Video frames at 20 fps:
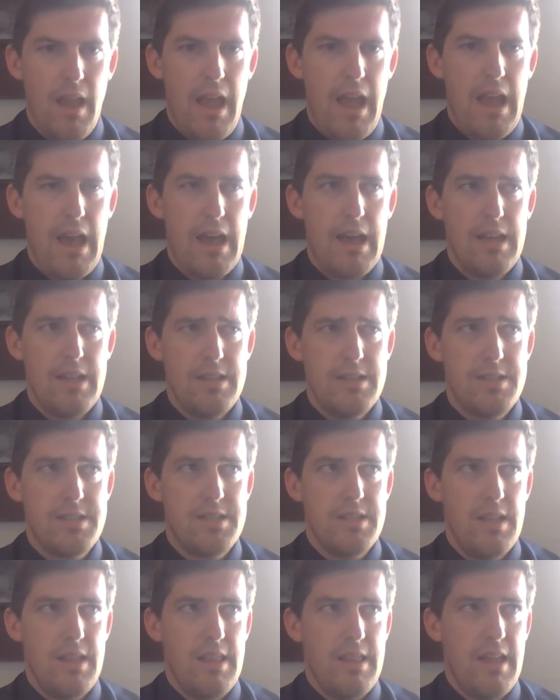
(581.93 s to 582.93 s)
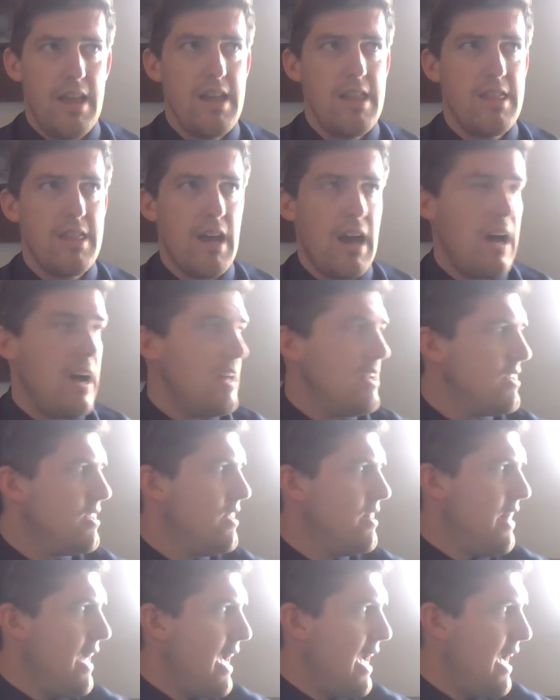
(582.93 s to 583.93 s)
and they thought
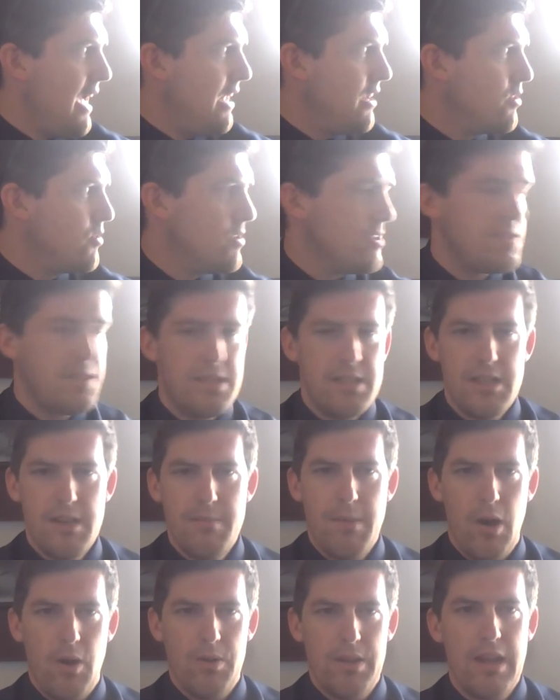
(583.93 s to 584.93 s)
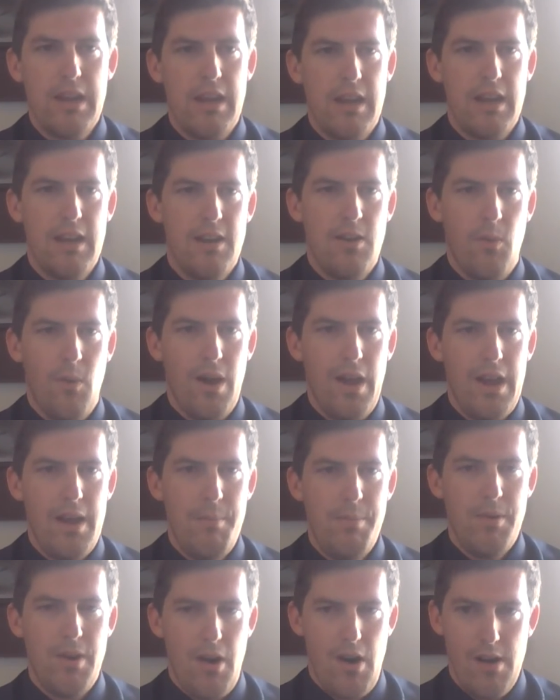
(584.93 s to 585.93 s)
that Christendom only needed one
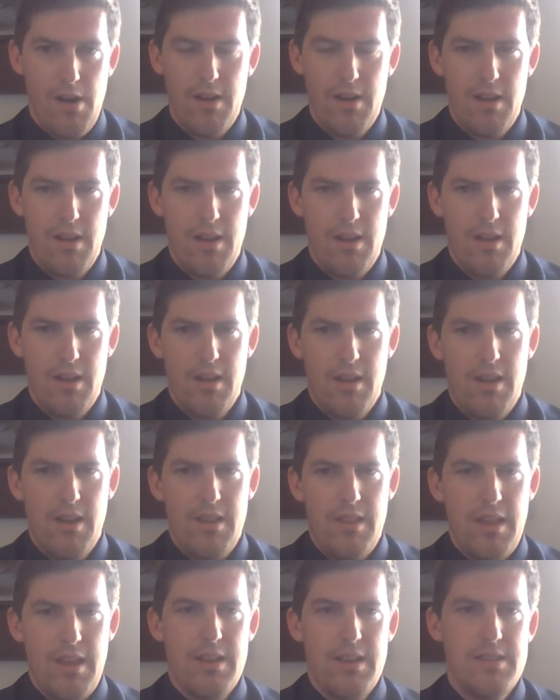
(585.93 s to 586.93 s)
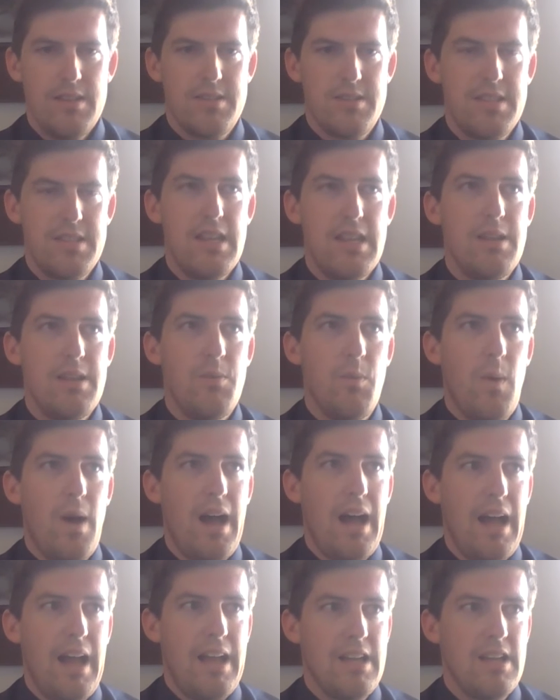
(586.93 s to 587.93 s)
emperor. They didn't see
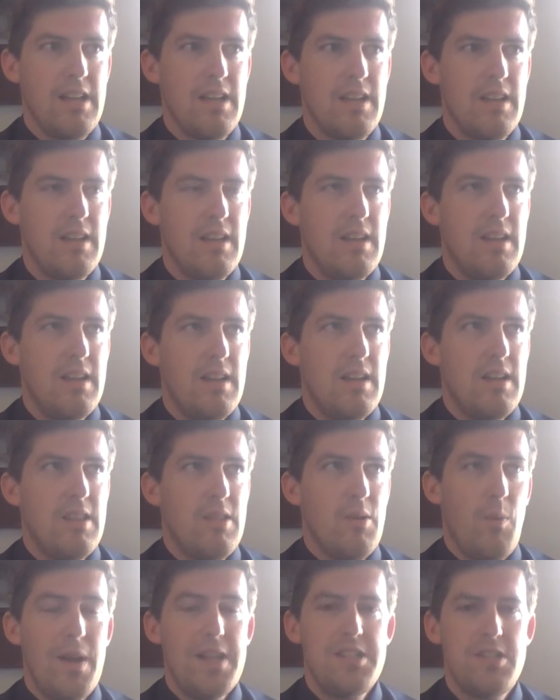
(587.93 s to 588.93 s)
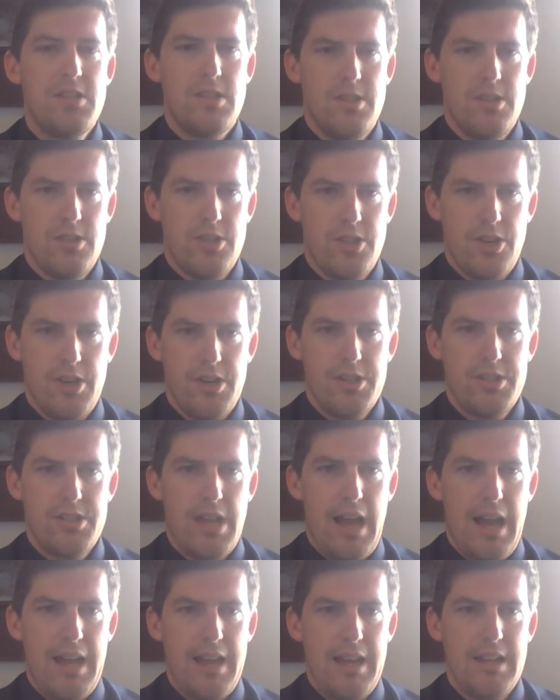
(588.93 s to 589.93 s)
why the Western Church
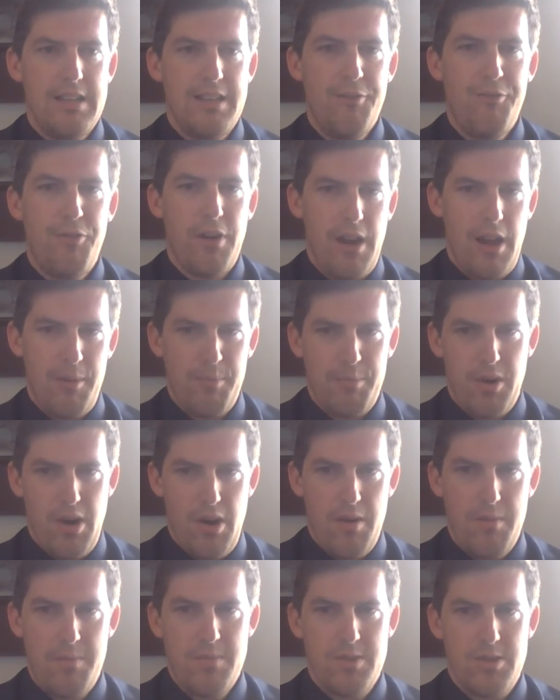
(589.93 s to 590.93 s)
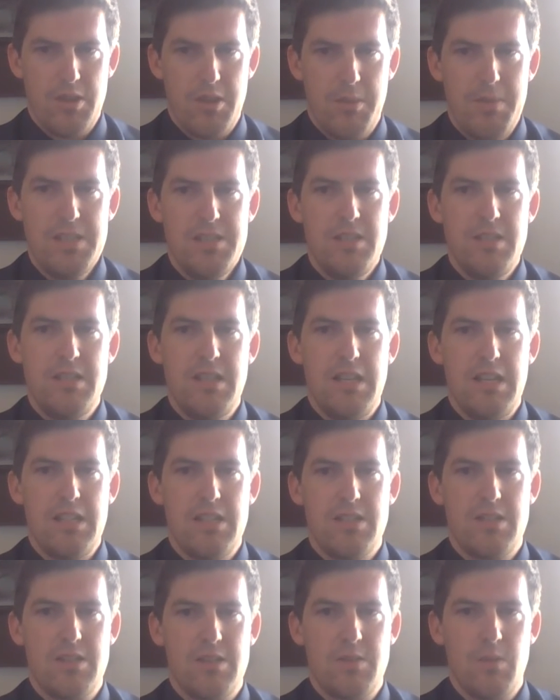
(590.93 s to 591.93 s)
had a different emperor, so the
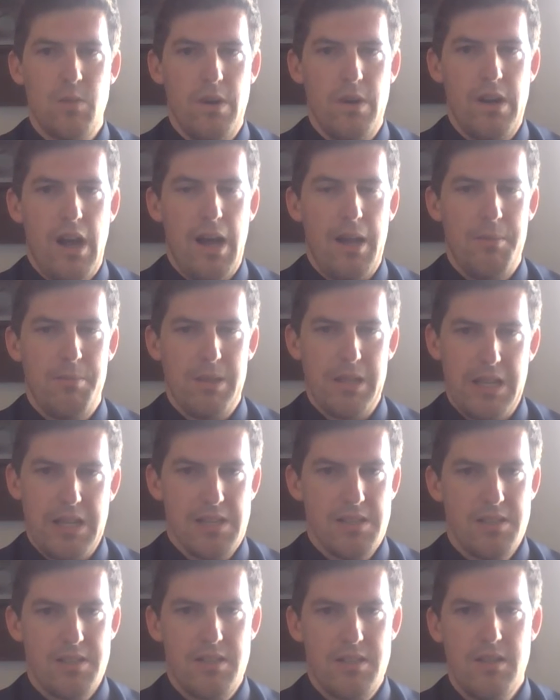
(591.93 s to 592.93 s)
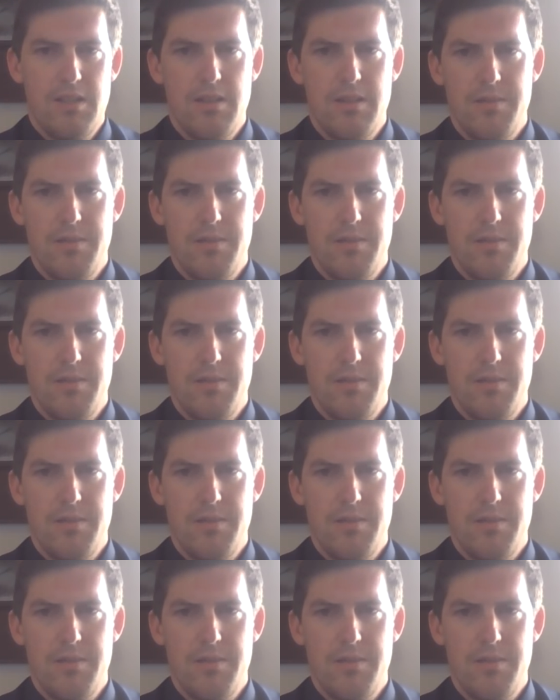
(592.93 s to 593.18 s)
Byzantines were not pleased.